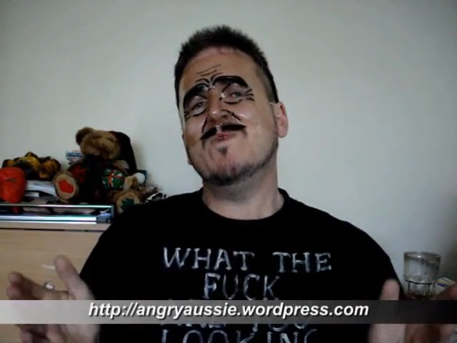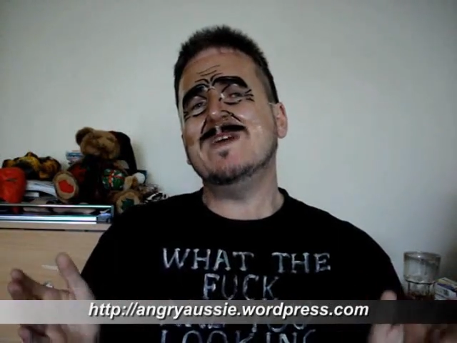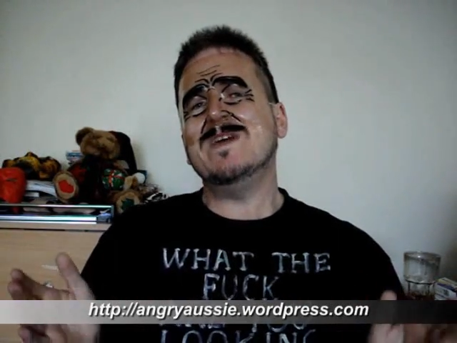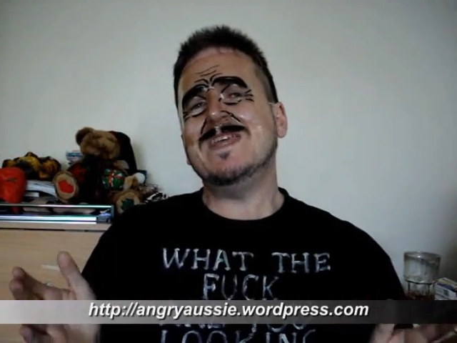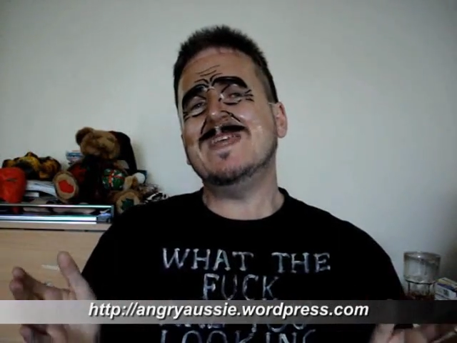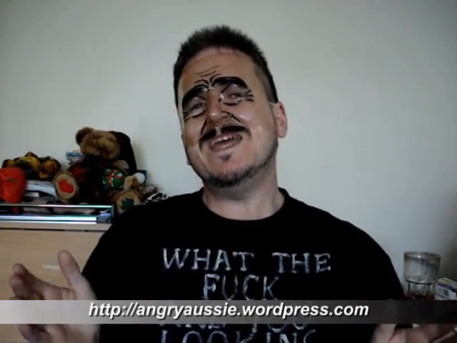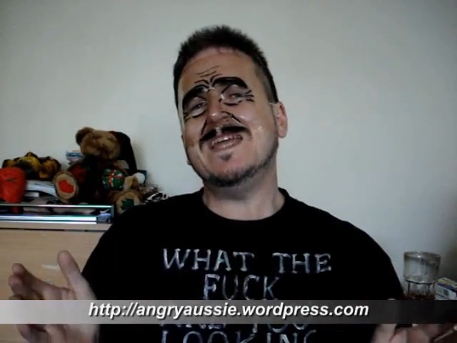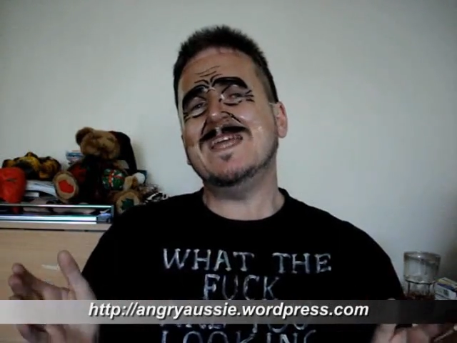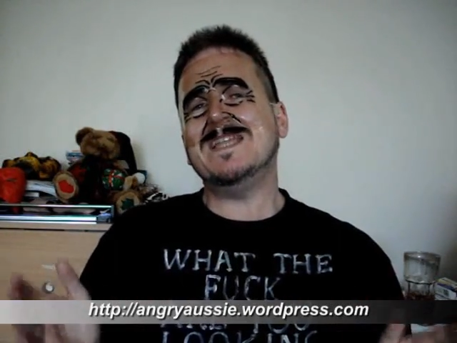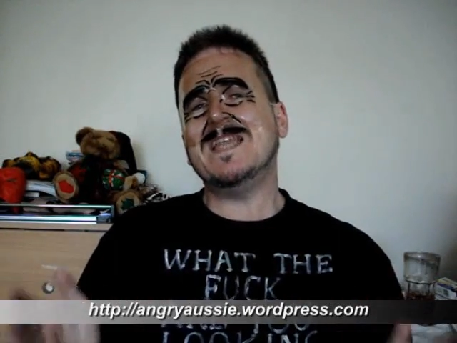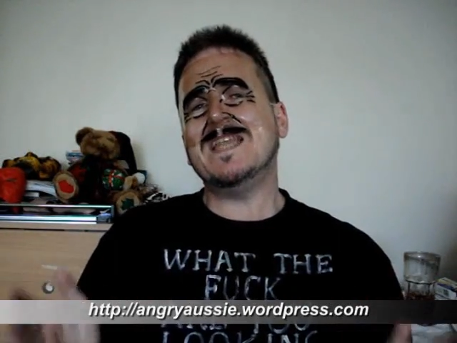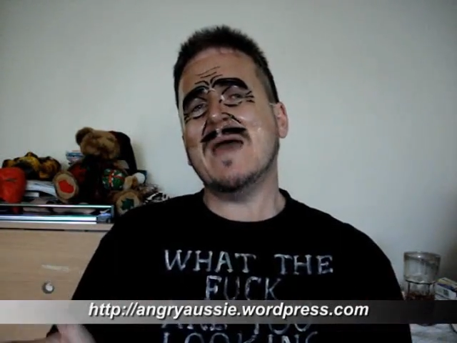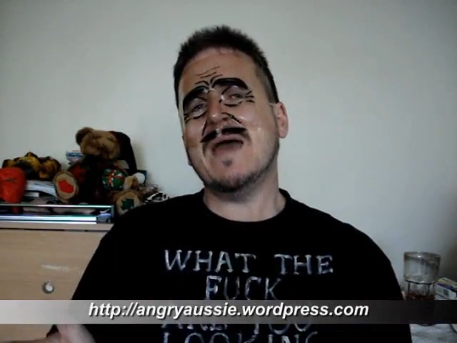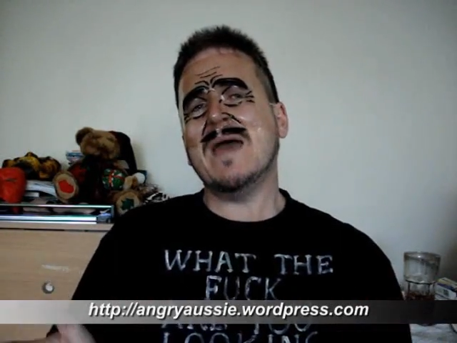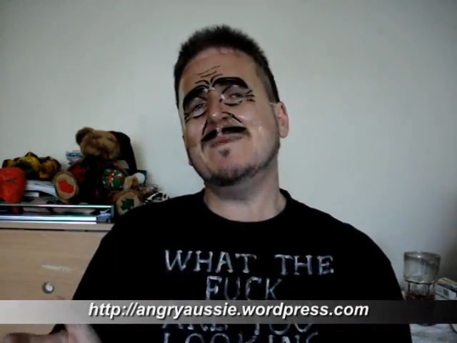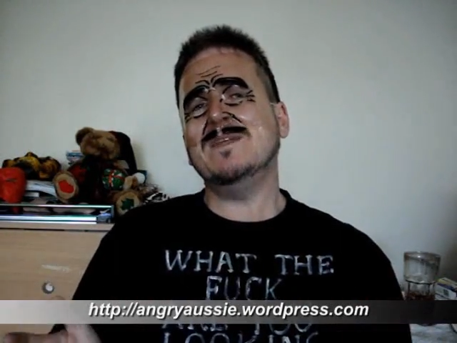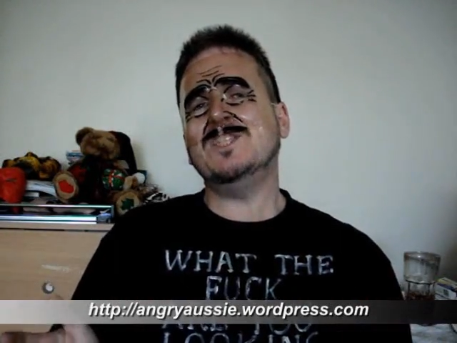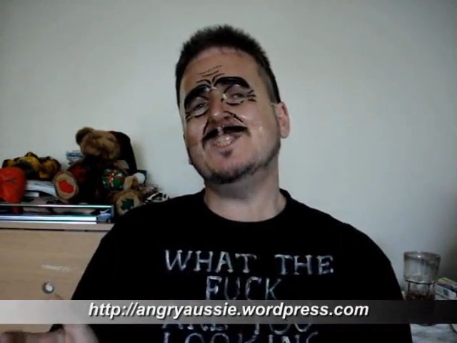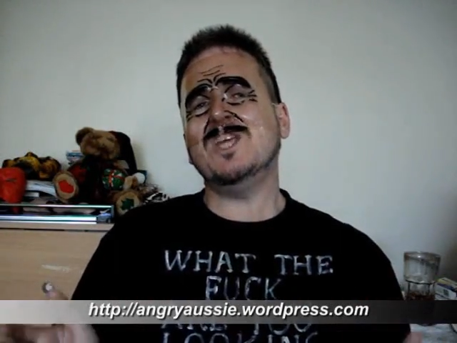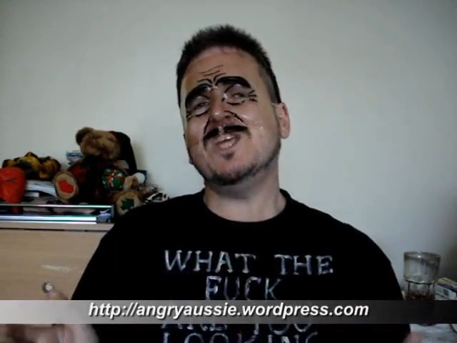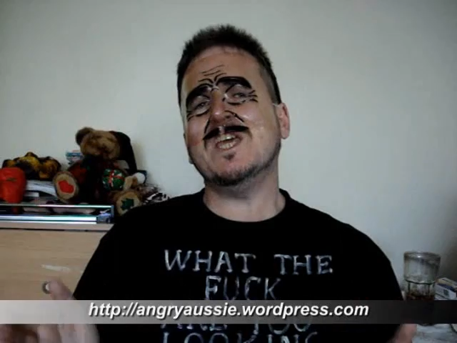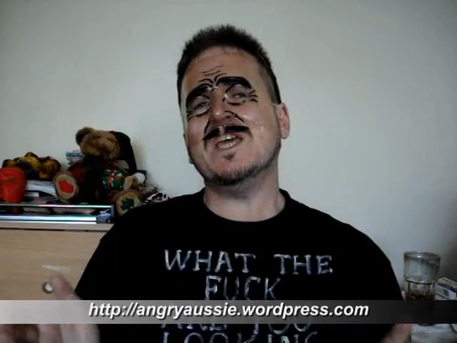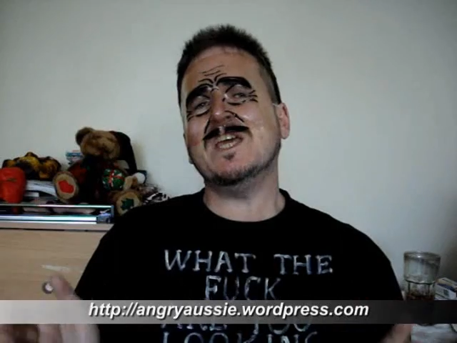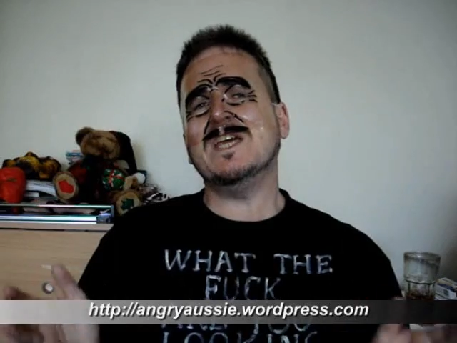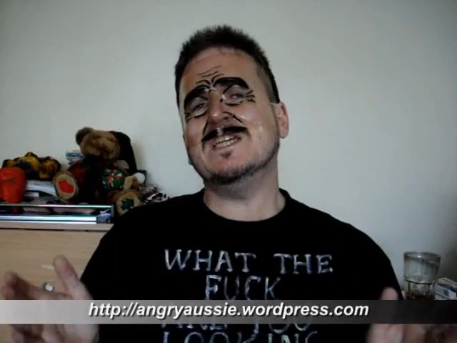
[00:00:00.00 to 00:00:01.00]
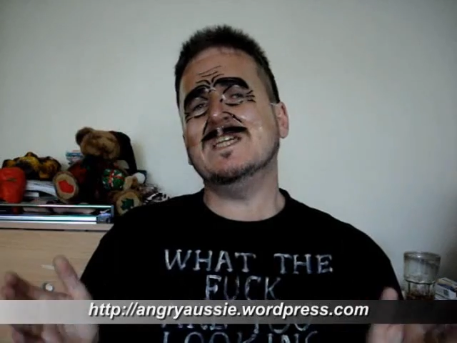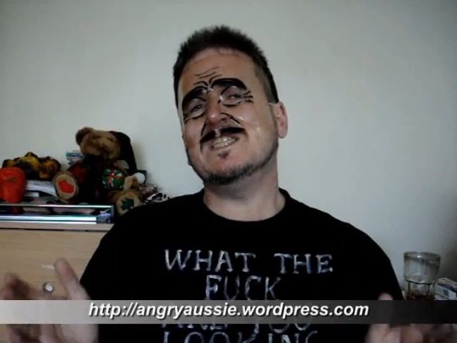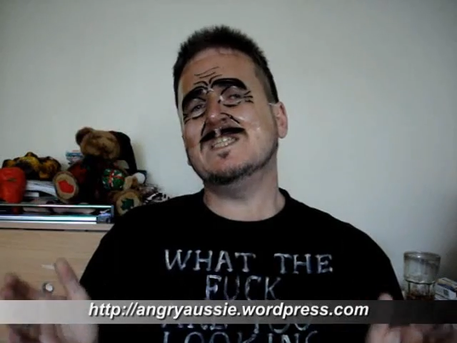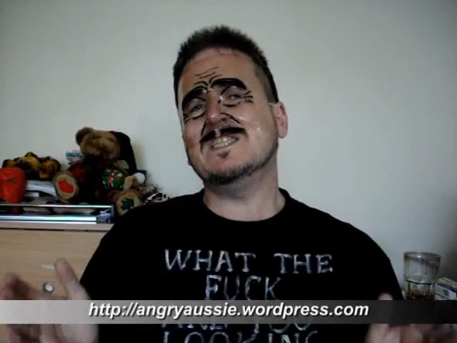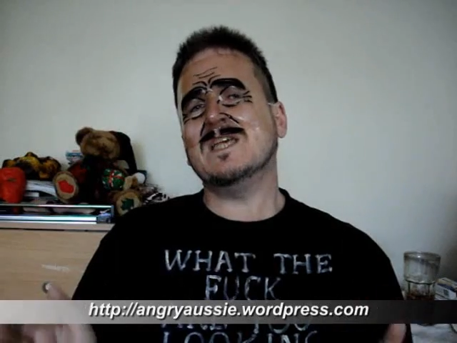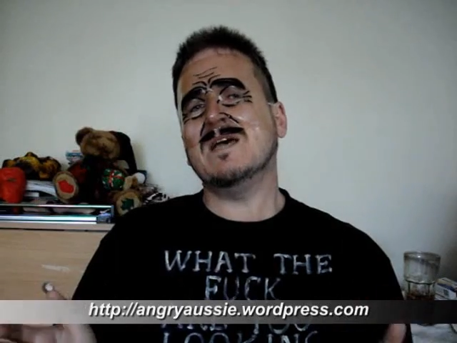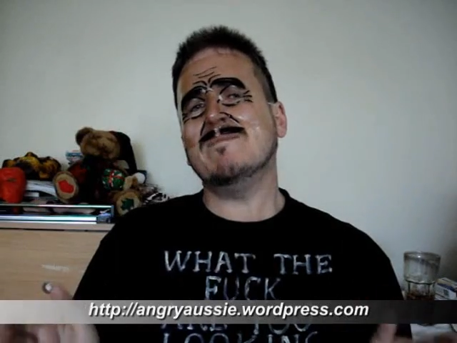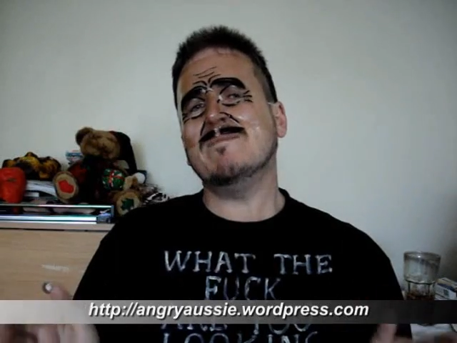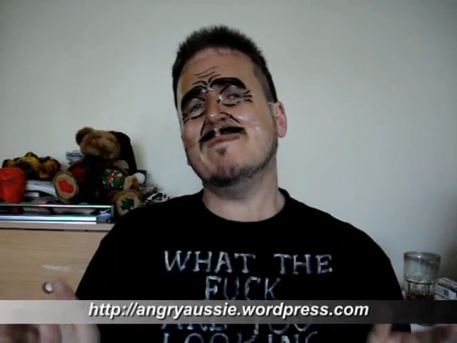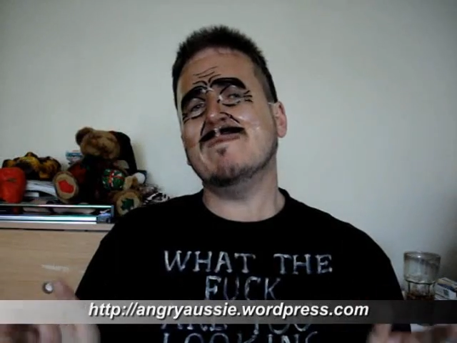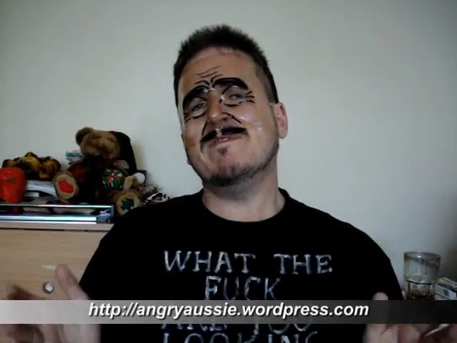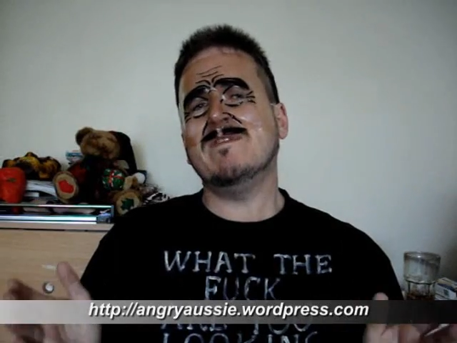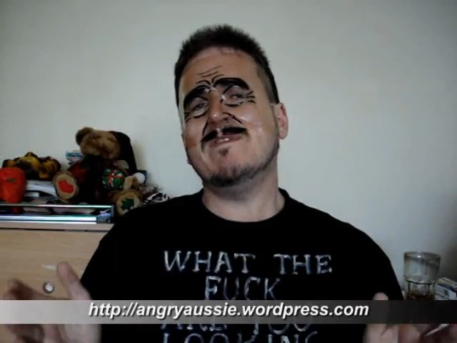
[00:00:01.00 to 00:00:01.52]
where they're damaging
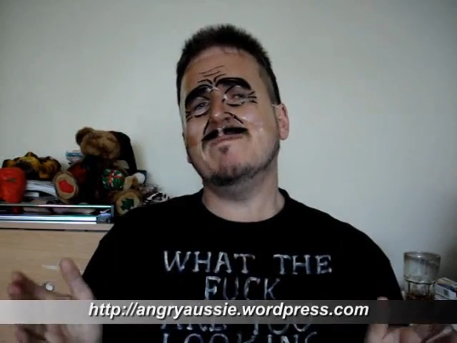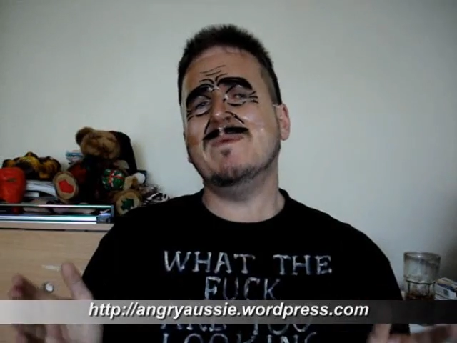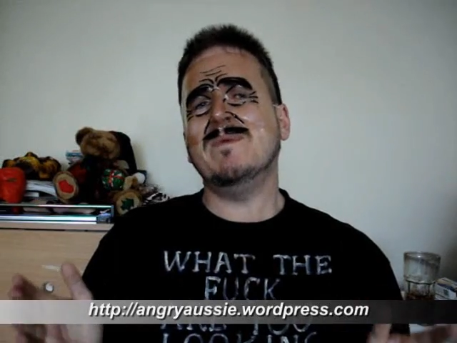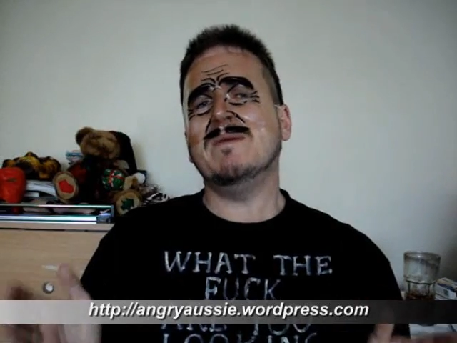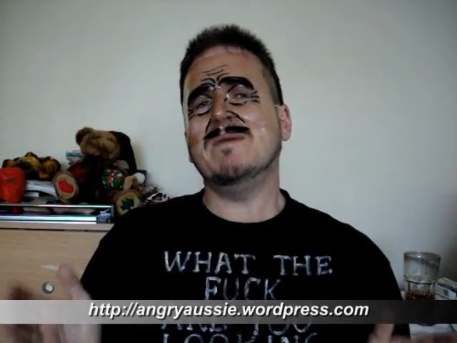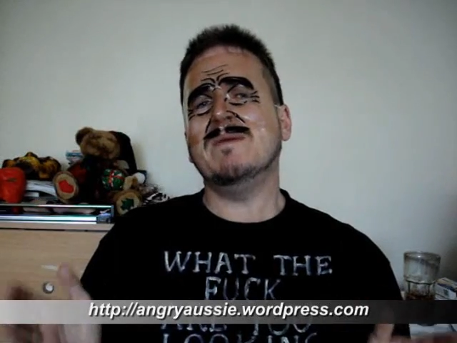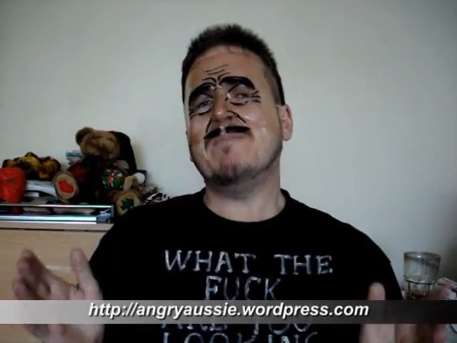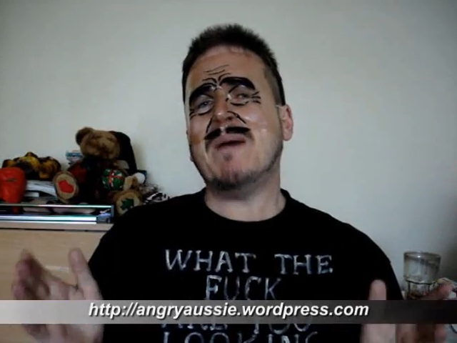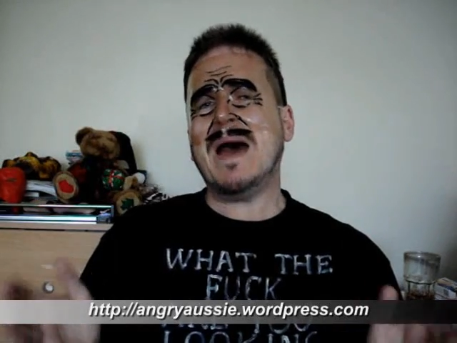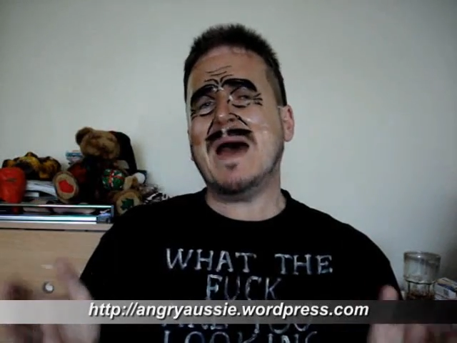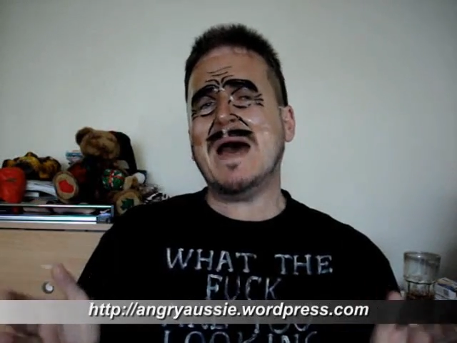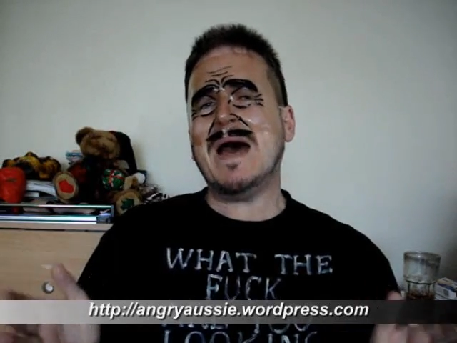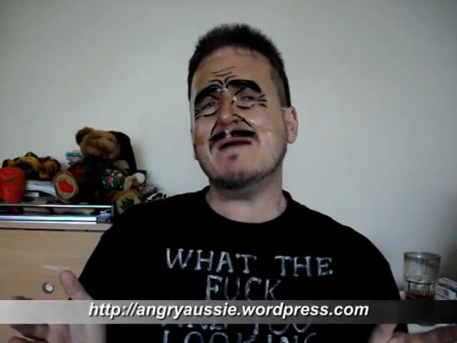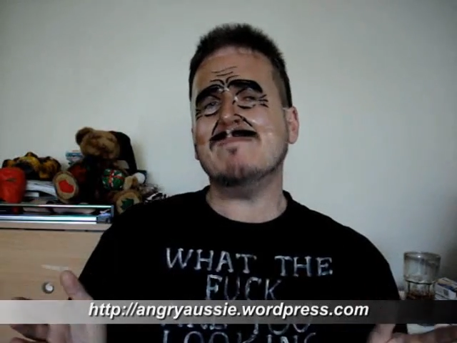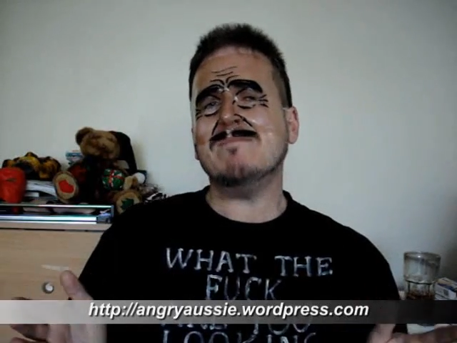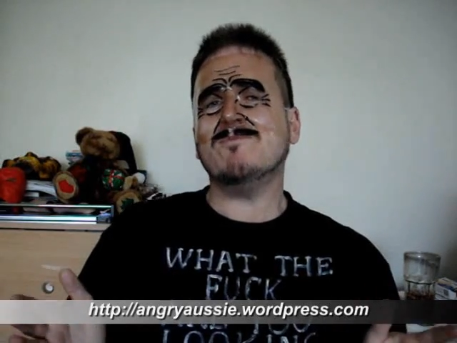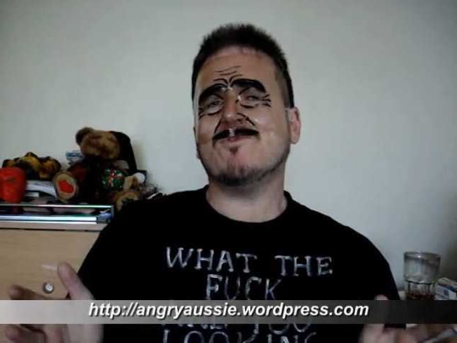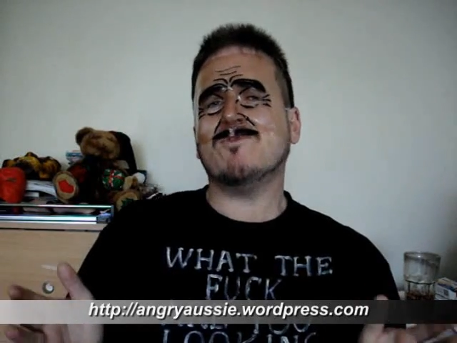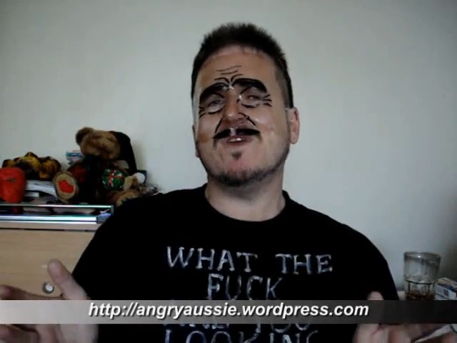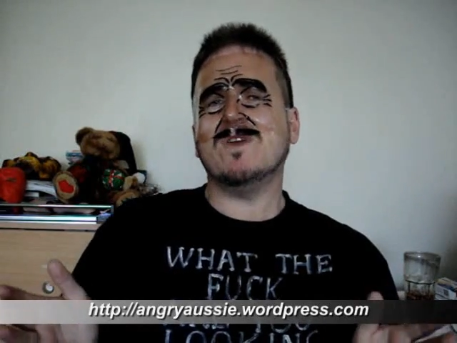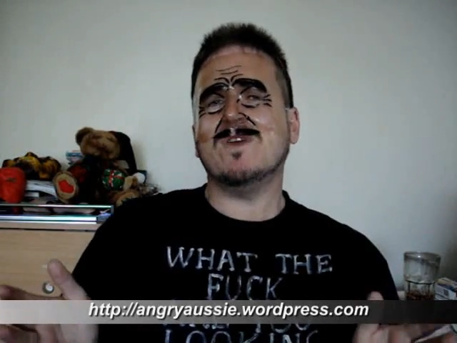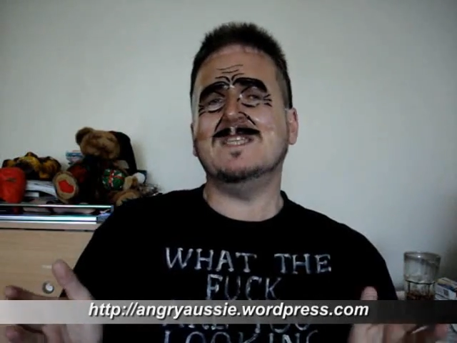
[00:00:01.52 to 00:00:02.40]
some of the big palm